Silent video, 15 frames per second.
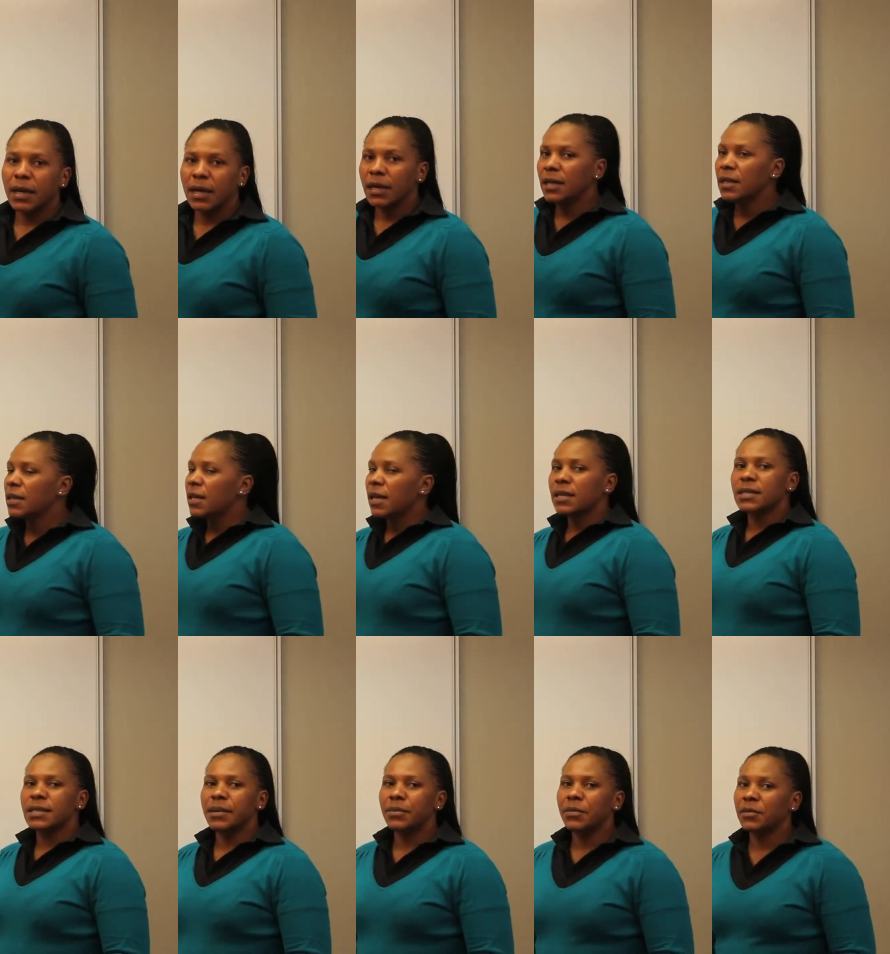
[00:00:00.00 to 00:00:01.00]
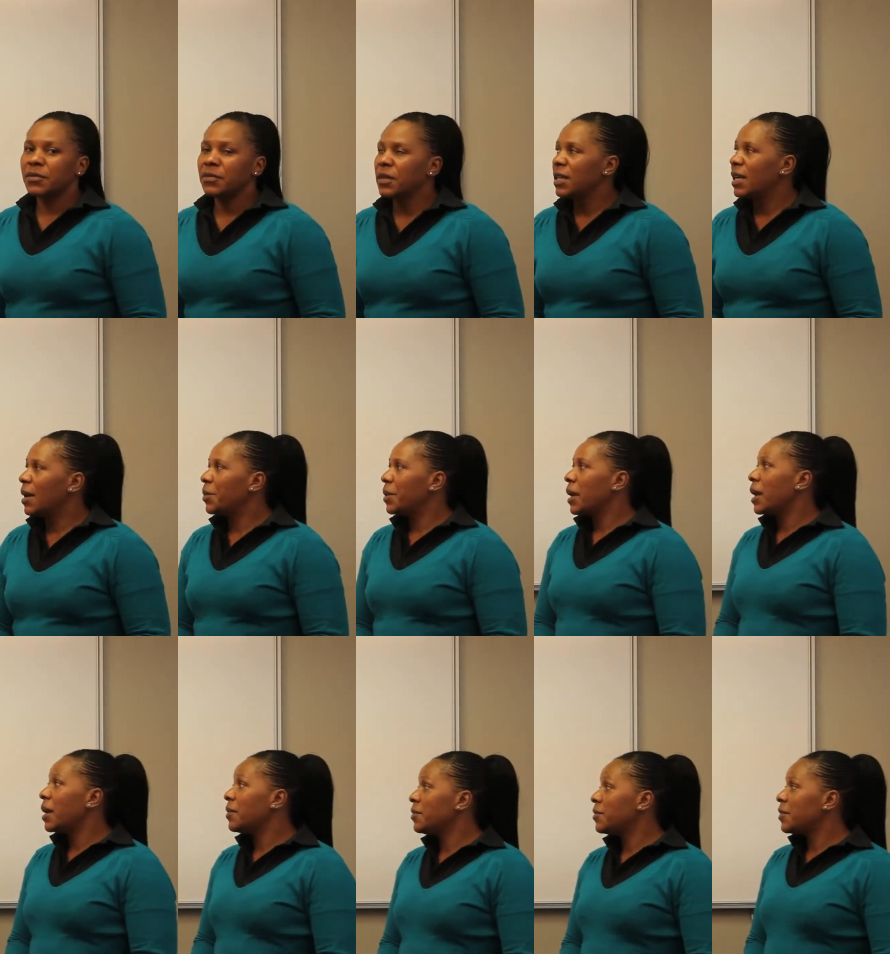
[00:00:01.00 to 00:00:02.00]
In the example figure we
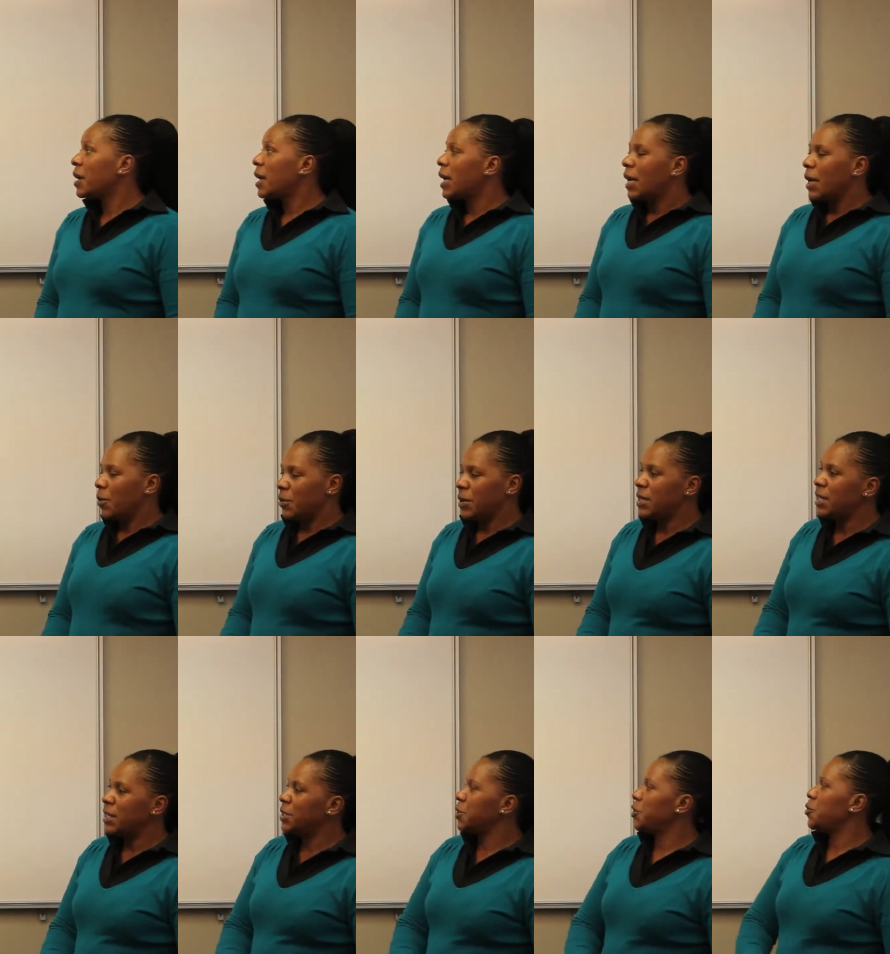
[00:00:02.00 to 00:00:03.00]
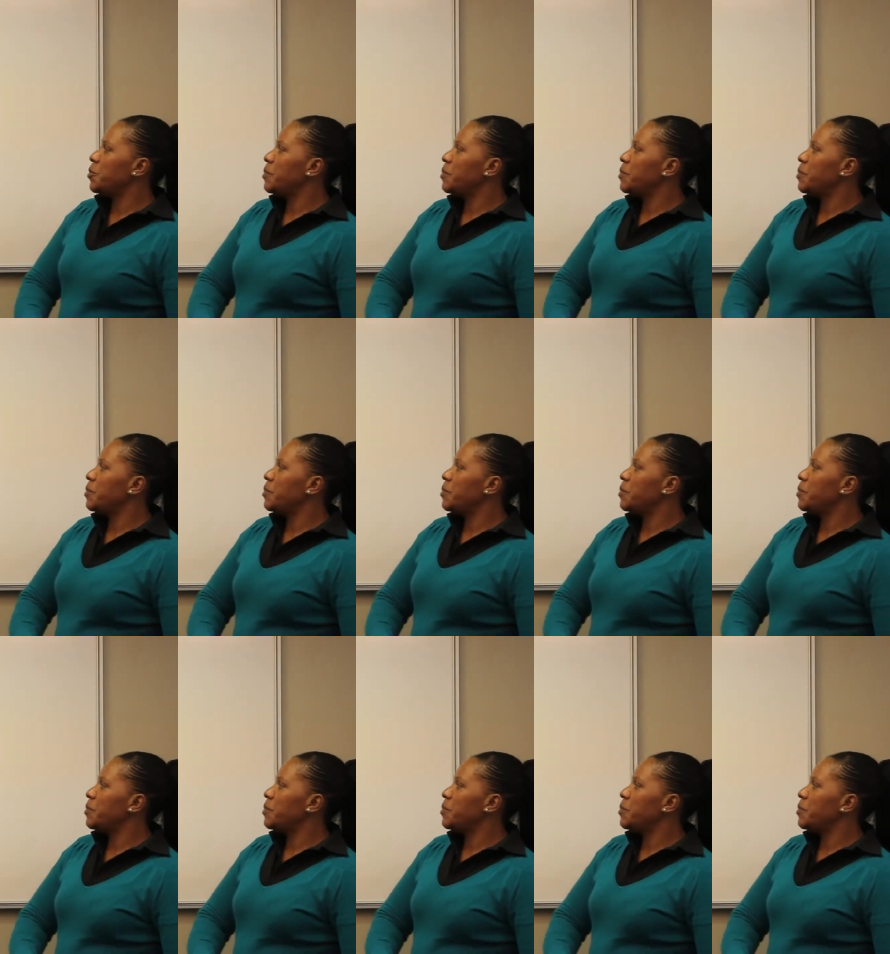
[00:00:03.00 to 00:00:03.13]
have we need to